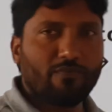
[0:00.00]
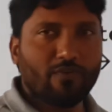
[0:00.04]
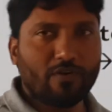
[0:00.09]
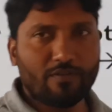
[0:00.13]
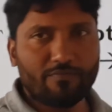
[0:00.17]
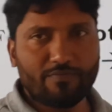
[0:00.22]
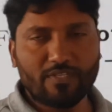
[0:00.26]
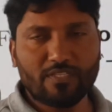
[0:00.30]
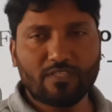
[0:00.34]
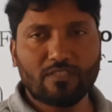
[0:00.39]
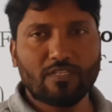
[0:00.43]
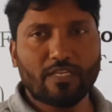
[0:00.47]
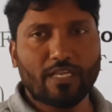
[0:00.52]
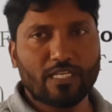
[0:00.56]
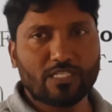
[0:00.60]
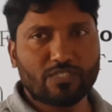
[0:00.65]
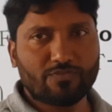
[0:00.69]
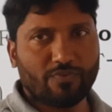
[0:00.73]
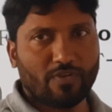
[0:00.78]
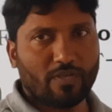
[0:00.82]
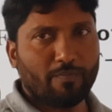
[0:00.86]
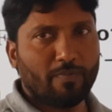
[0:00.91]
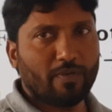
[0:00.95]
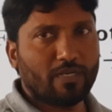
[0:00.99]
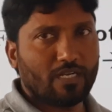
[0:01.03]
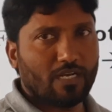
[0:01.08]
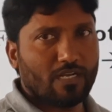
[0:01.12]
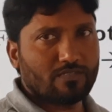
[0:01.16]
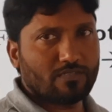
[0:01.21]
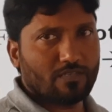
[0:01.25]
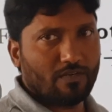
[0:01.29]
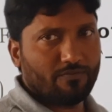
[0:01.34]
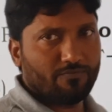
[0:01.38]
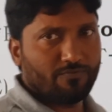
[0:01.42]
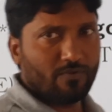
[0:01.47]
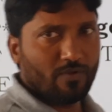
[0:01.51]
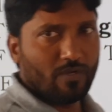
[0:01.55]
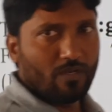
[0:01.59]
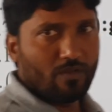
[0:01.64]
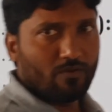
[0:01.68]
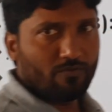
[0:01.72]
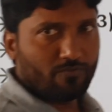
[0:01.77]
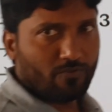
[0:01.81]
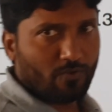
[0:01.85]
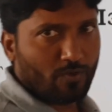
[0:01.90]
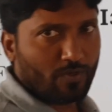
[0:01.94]
filled with S5 because of
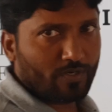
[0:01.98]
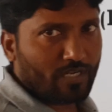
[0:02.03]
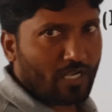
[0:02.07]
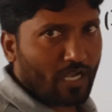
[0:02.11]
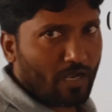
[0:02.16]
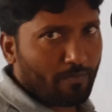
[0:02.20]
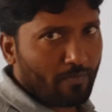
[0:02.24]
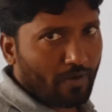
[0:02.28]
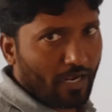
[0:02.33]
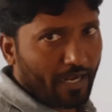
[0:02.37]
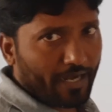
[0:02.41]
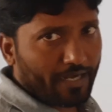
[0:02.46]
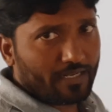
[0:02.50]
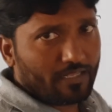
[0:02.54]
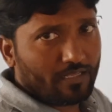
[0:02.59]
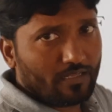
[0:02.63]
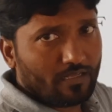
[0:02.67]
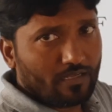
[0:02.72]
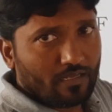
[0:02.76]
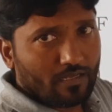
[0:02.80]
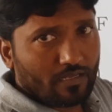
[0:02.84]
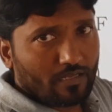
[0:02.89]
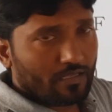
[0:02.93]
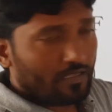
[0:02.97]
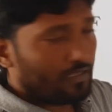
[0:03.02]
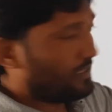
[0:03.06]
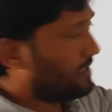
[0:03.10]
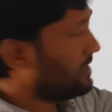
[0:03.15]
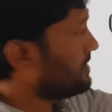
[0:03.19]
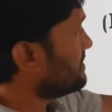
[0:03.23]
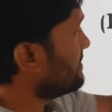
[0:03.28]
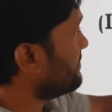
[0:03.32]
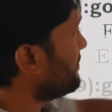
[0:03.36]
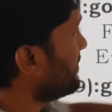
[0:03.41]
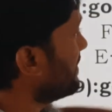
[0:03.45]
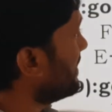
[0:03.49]
4 comma ID is